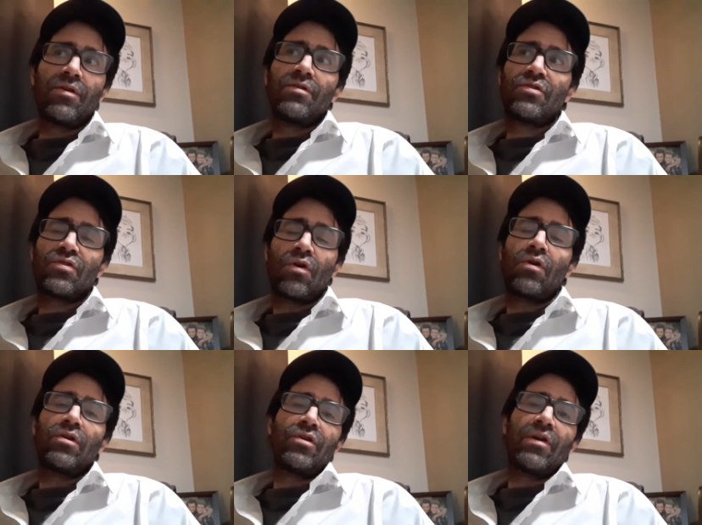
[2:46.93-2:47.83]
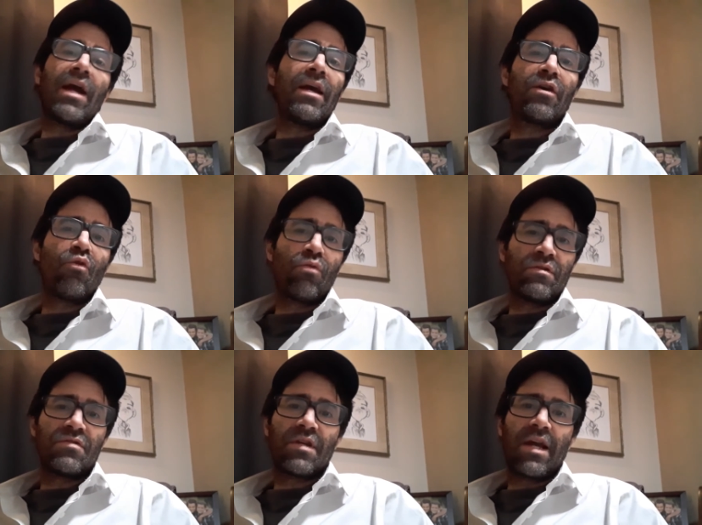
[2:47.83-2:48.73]
start your
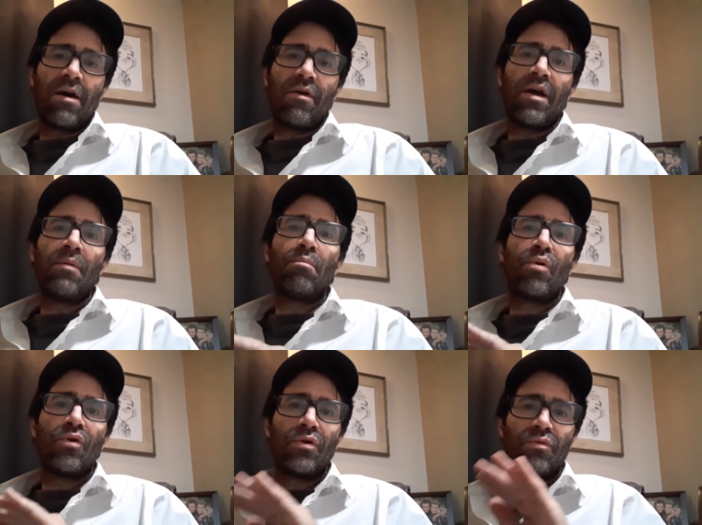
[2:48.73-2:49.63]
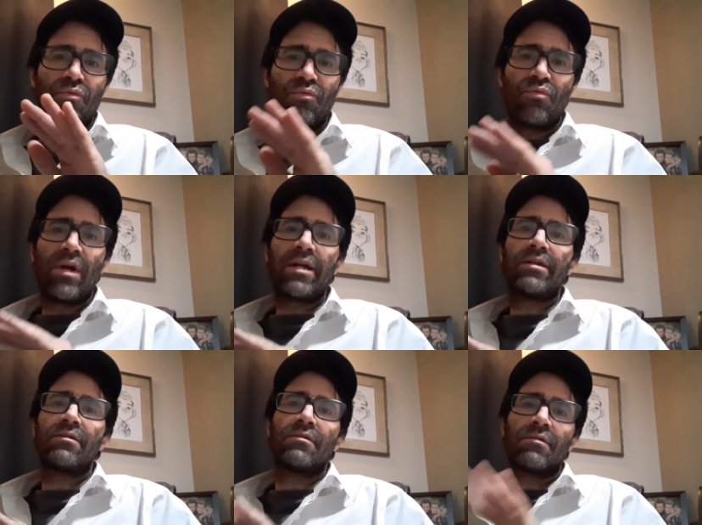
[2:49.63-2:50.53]
Acorns account and put
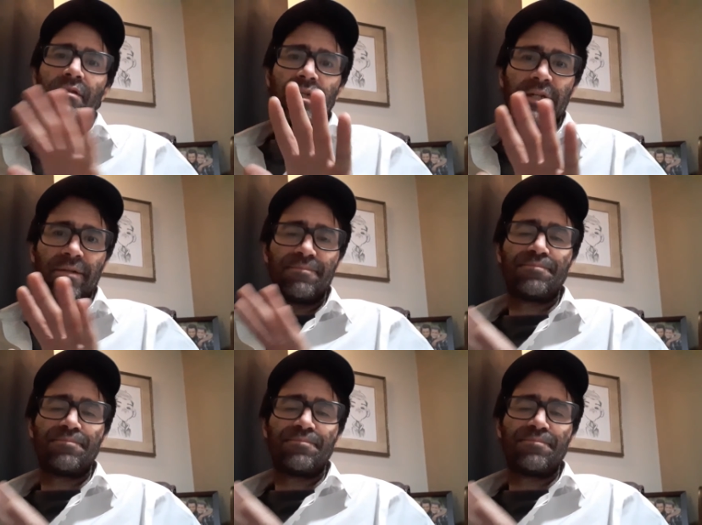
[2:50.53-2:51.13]
regularly.